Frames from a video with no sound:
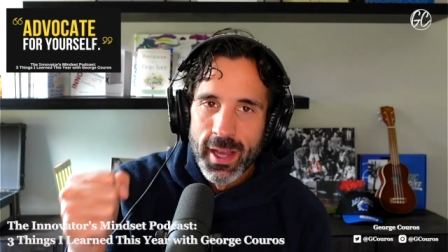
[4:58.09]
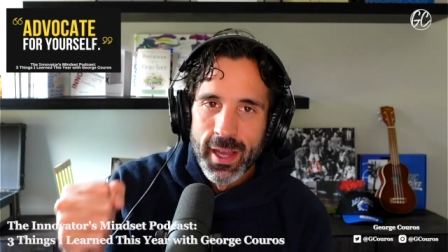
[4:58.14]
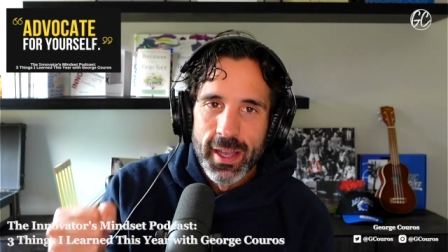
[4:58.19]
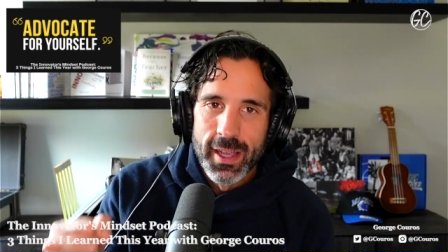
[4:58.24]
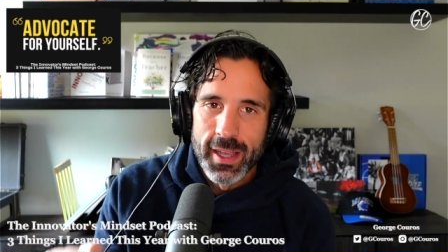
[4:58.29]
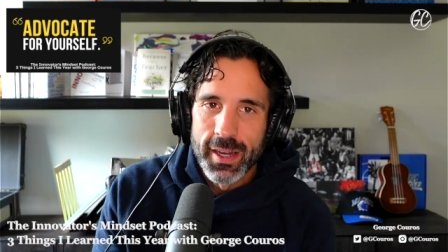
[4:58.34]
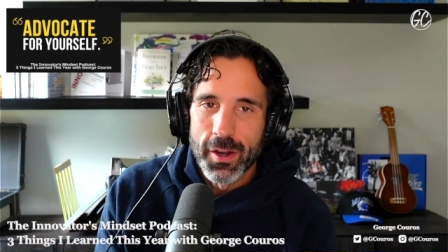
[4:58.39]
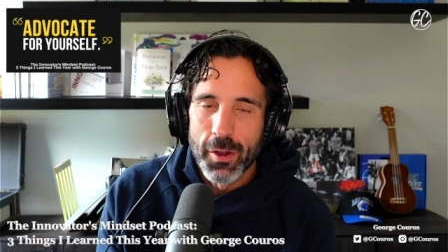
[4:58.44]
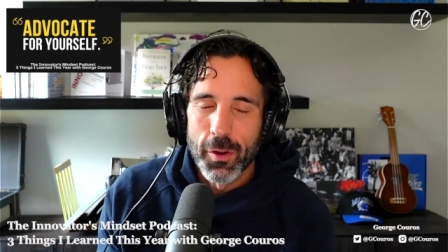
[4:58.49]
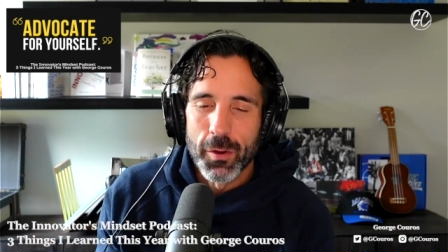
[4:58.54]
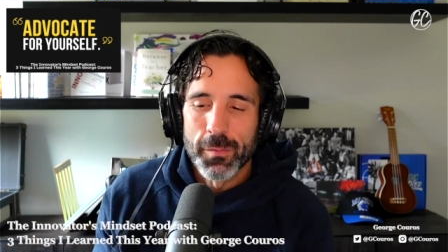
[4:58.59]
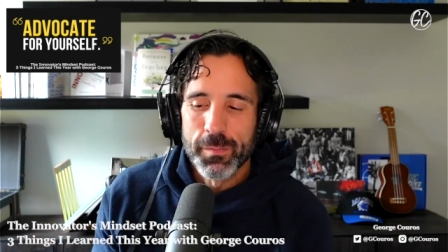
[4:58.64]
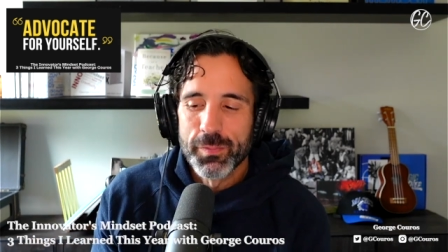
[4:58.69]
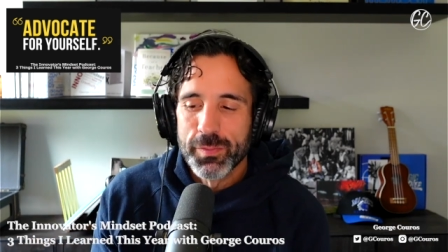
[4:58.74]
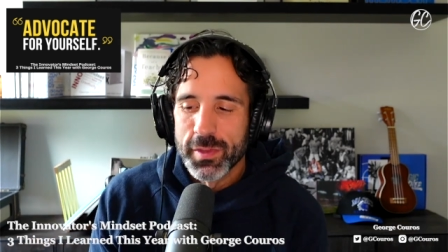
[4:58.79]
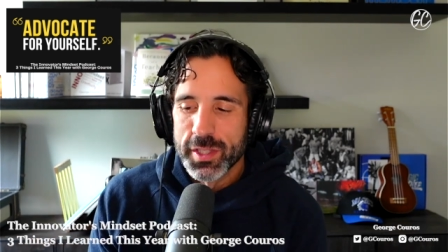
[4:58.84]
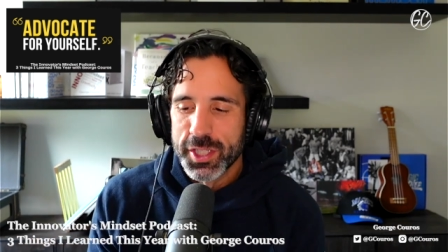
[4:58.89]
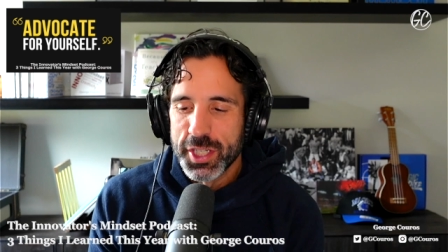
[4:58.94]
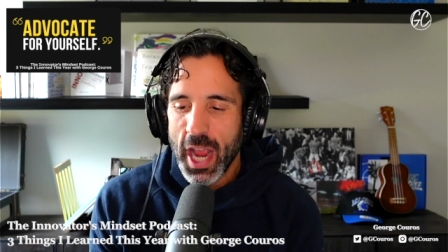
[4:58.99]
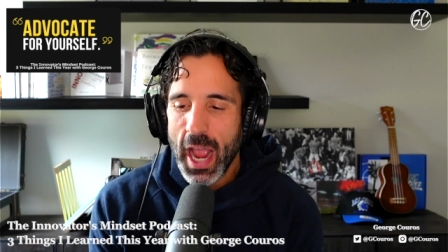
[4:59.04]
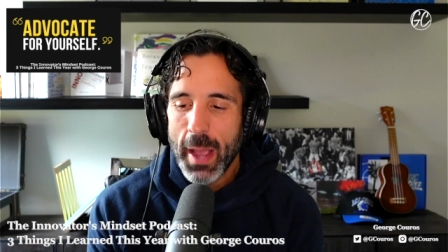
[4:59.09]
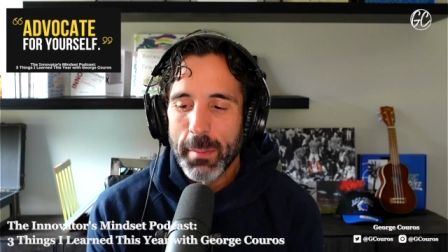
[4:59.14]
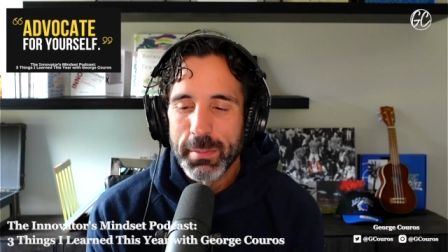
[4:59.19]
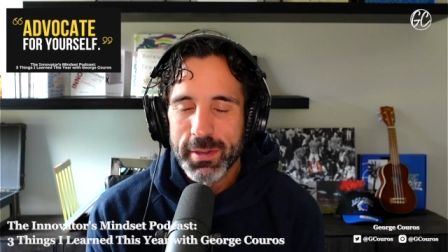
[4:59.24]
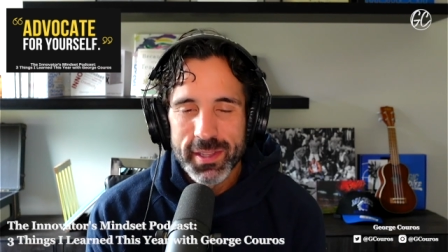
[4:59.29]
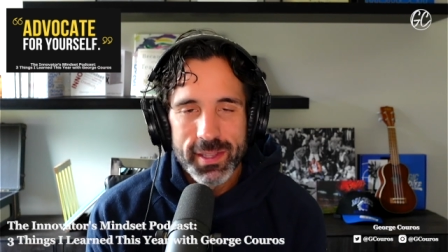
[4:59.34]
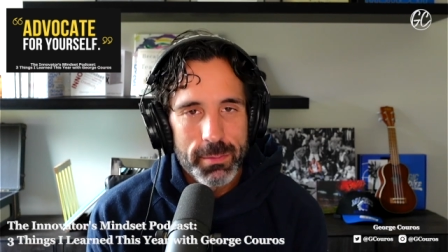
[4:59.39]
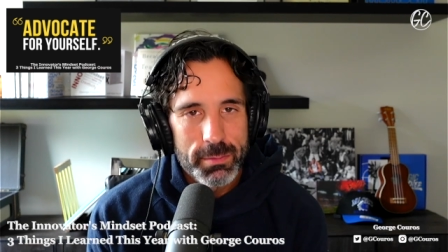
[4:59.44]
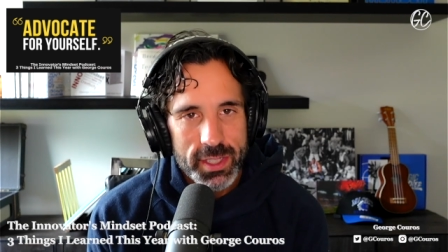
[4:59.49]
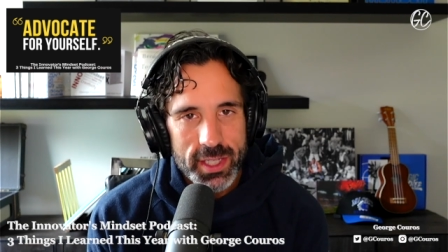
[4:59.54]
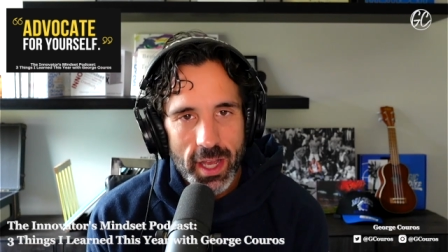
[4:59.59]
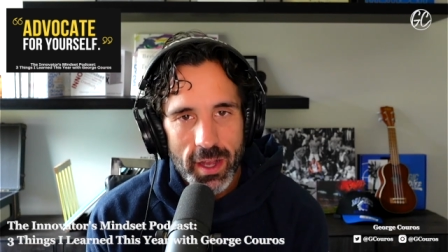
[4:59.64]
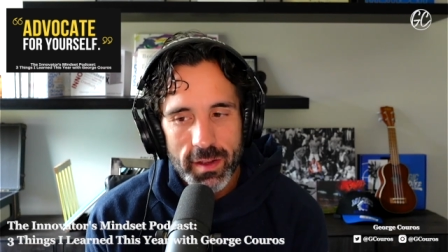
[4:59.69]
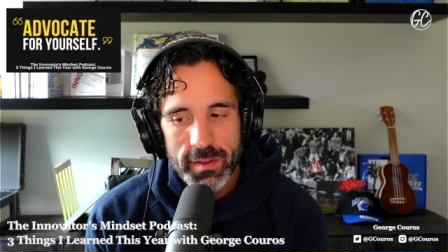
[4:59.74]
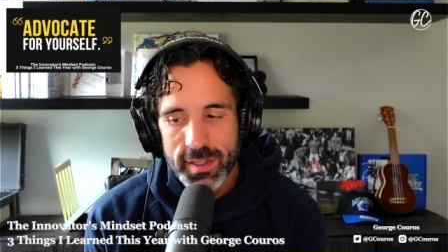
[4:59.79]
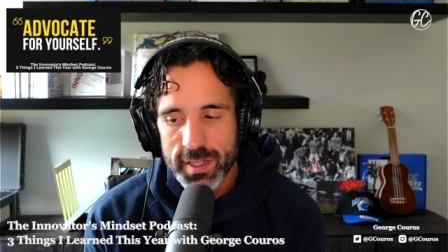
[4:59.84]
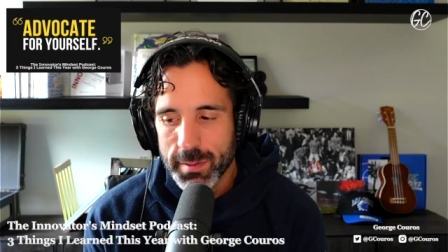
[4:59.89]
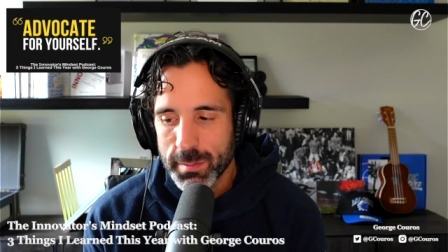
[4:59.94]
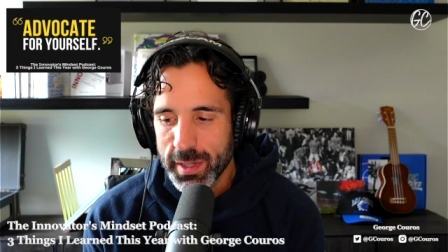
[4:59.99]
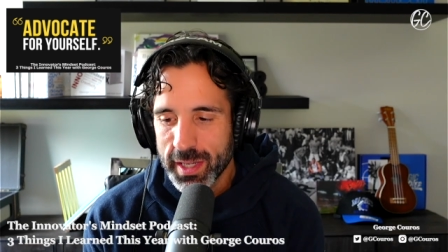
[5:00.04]
you know, champion themselves
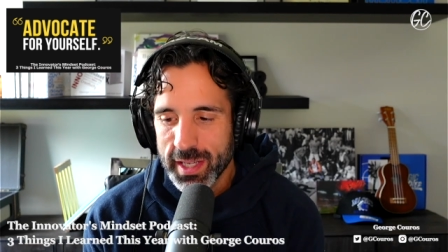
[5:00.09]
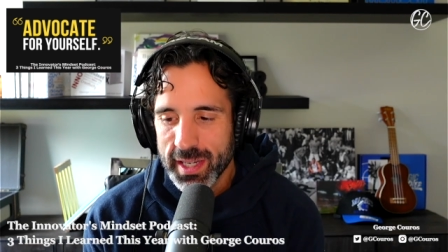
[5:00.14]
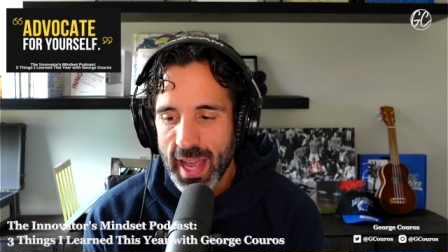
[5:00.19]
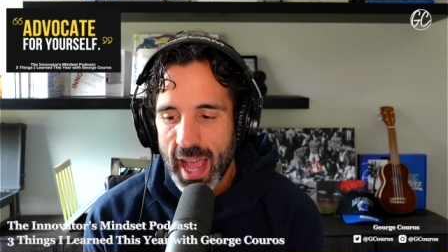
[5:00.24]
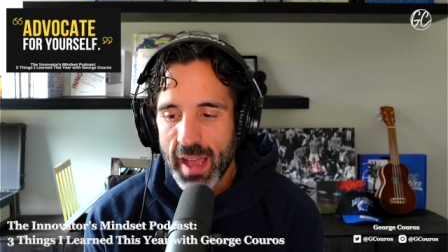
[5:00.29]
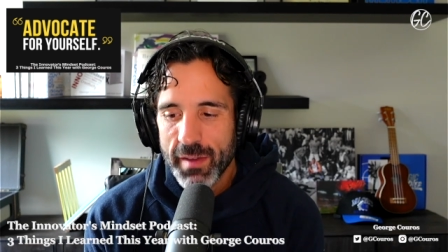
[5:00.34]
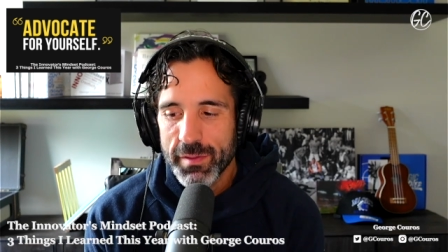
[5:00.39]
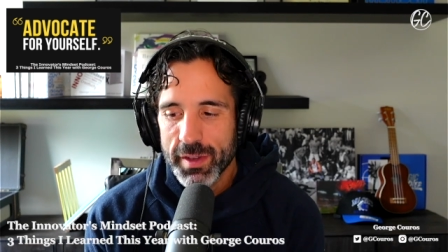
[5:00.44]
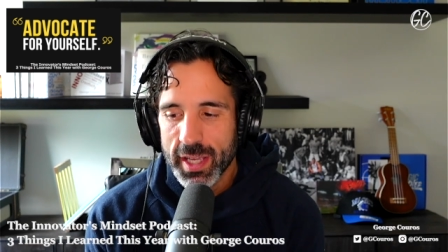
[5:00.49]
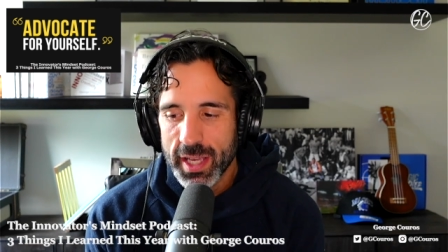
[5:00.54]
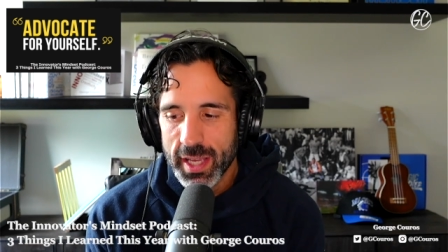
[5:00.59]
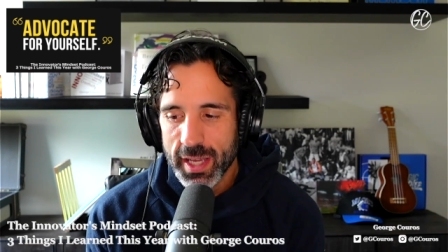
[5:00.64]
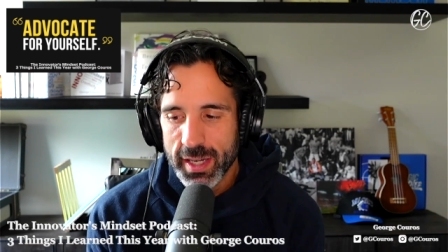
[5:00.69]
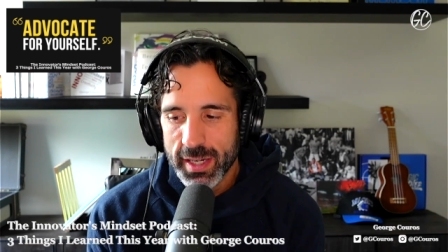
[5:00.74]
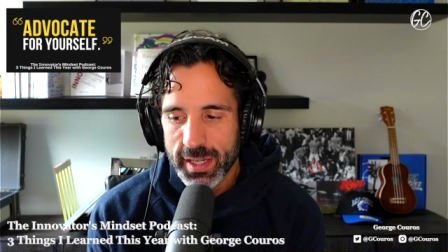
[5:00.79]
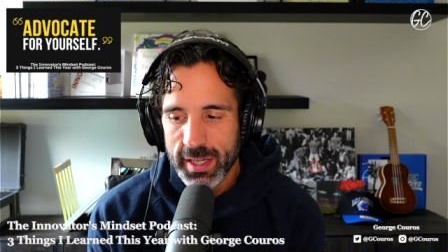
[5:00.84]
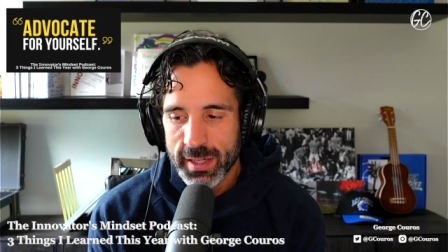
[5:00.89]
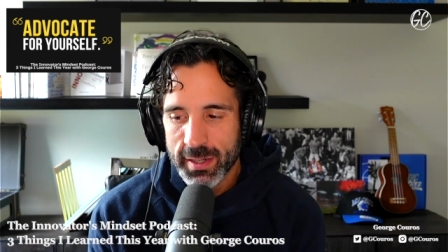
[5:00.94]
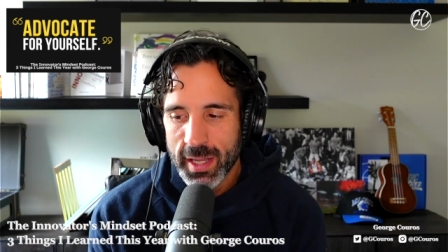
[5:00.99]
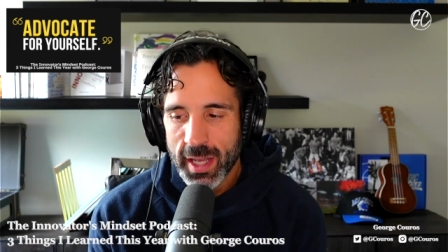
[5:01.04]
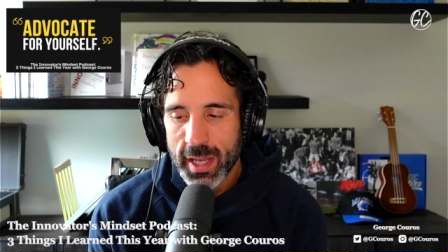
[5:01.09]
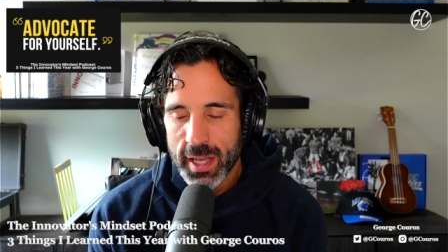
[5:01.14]
and be an advocate and